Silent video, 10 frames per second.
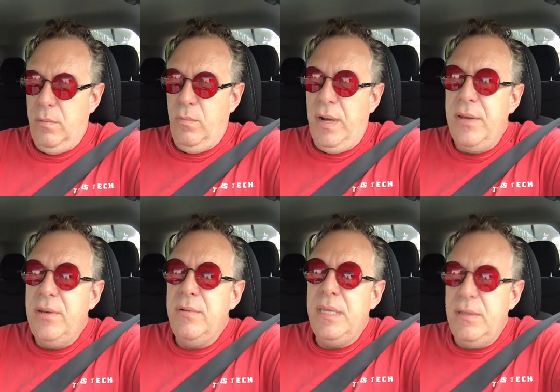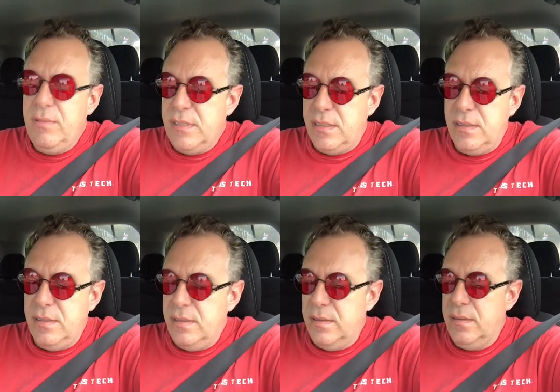When I knew he was
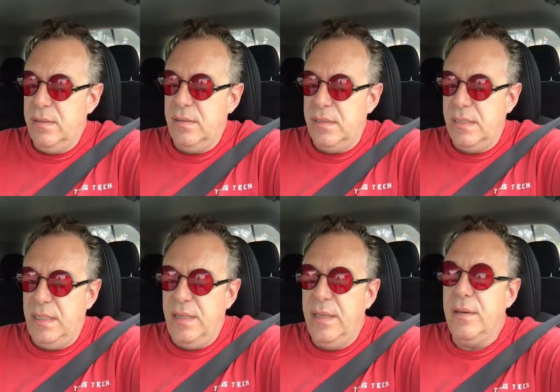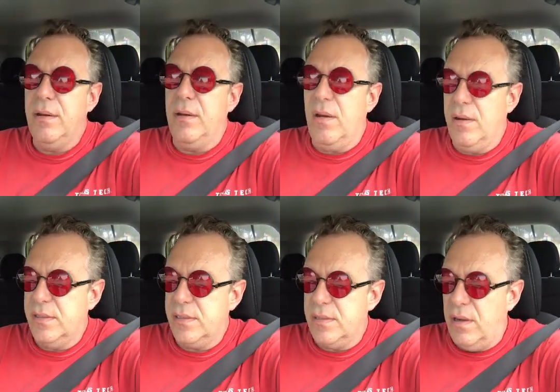singing on a
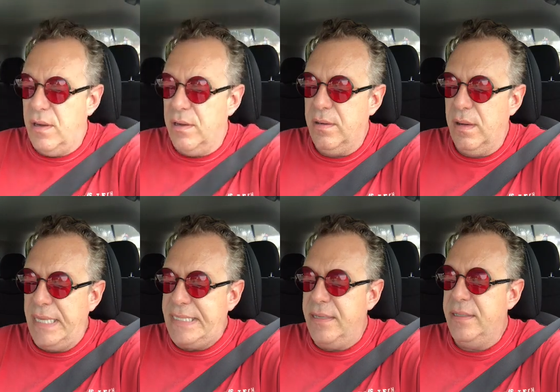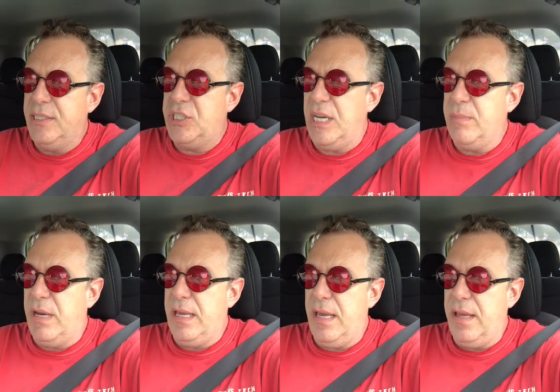song, I tended to shake
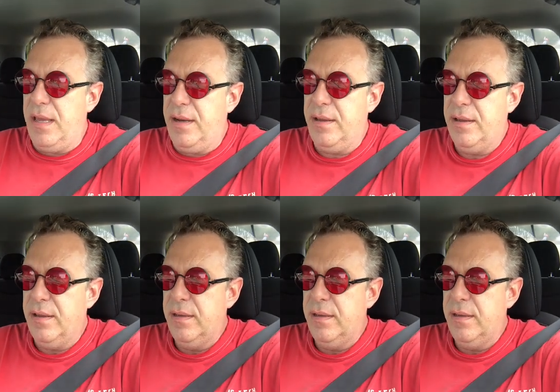my head,